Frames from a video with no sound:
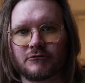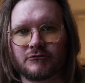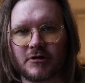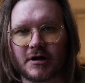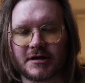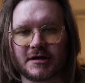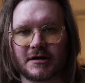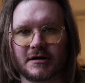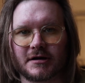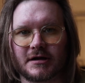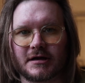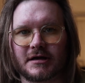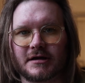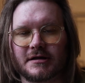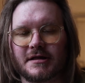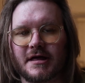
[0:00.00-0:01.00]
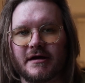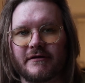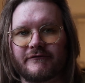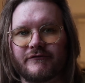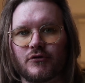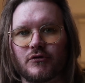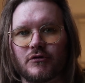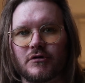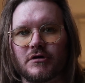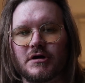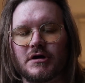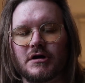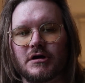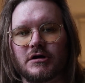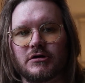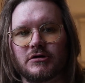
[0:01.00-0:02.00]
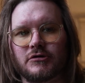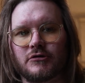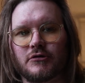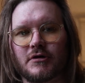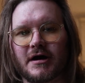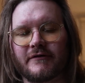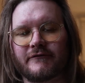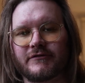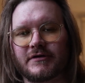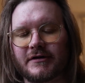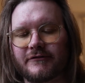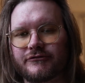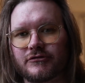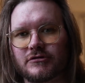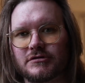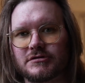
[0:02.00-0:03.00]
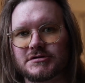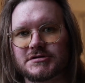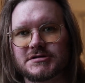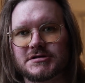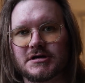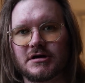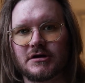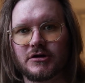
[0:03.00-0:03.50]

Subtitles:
regularly and therefore you have different